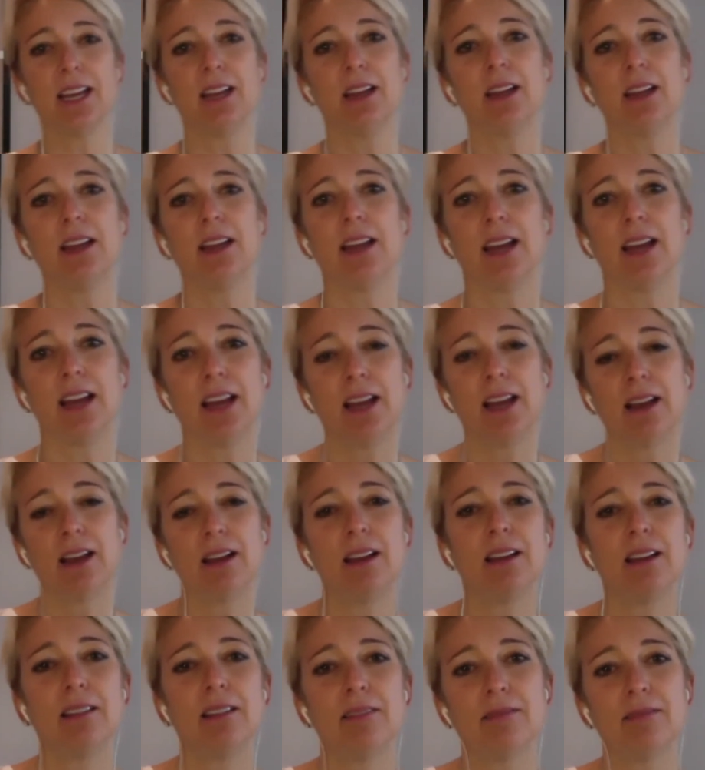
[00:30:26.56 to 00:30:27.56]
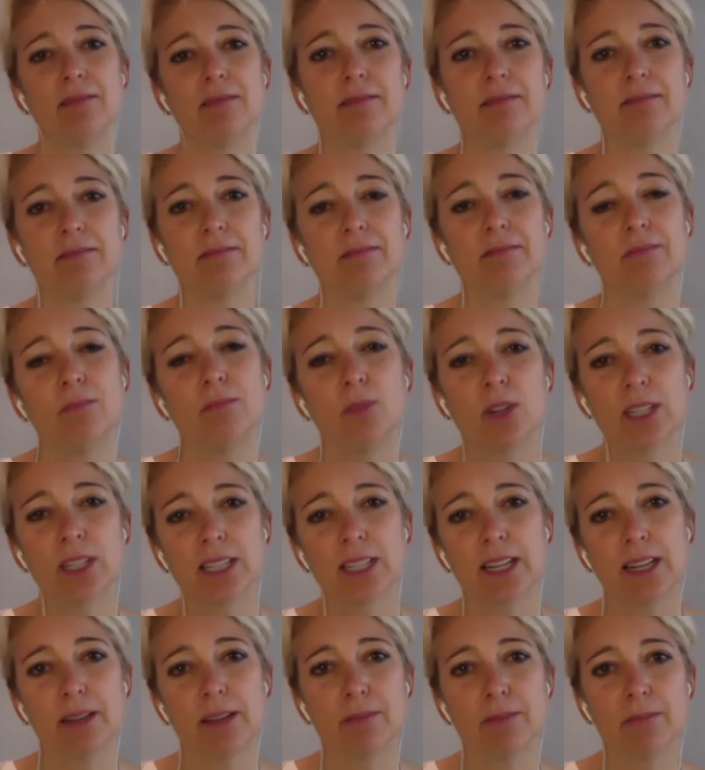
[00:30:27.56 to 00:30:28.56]
uh, more
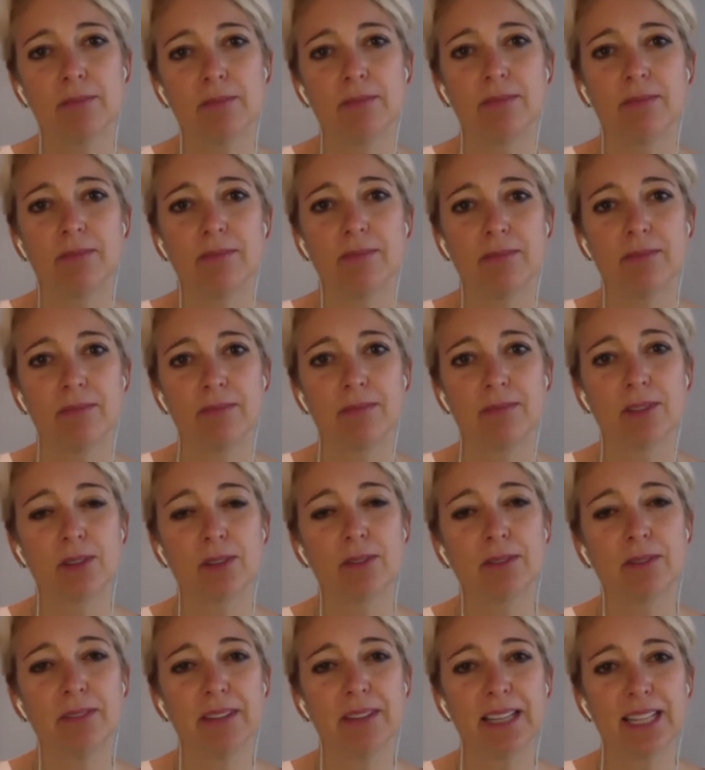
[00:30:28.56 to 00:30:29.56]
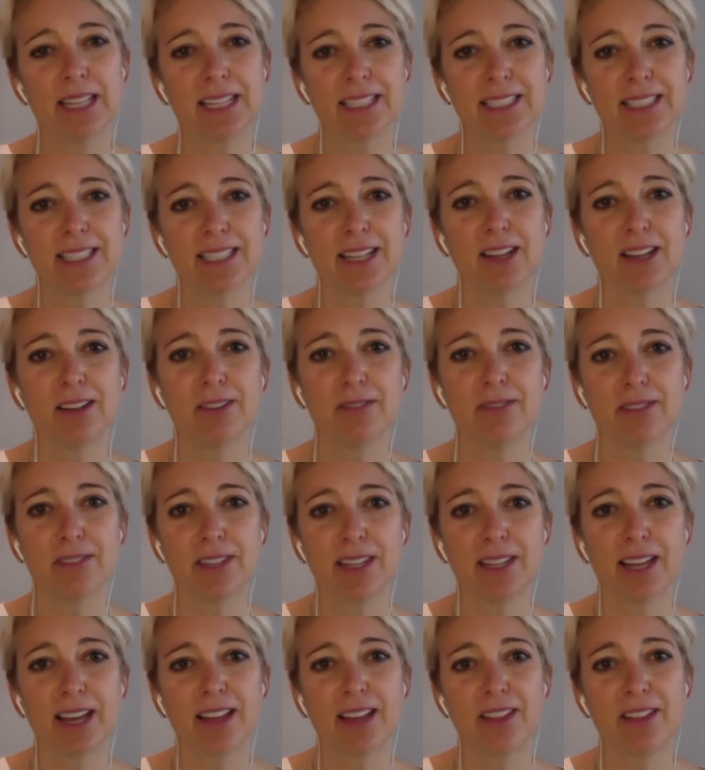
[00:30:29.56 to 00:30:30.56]
time to reveal itself to
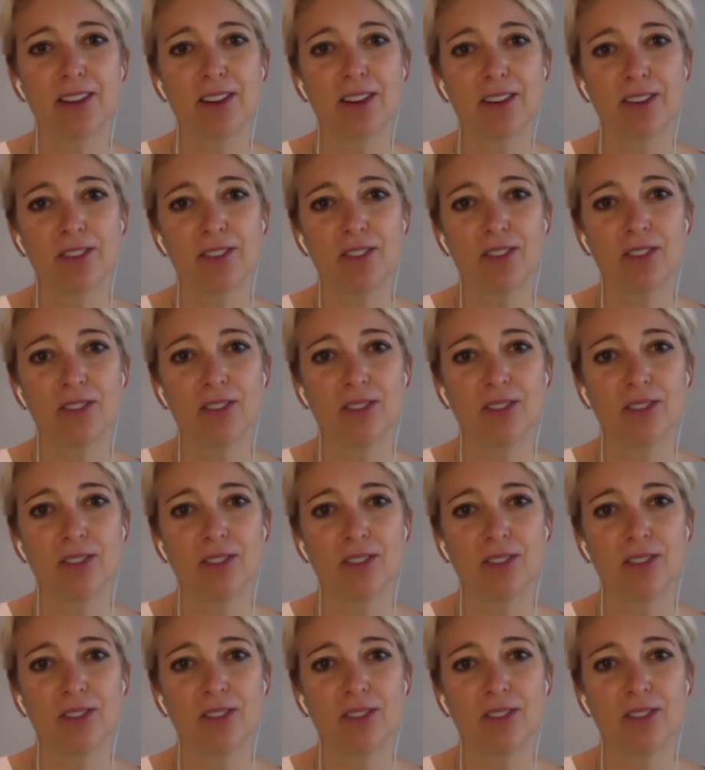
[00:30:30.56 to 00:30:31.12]
others?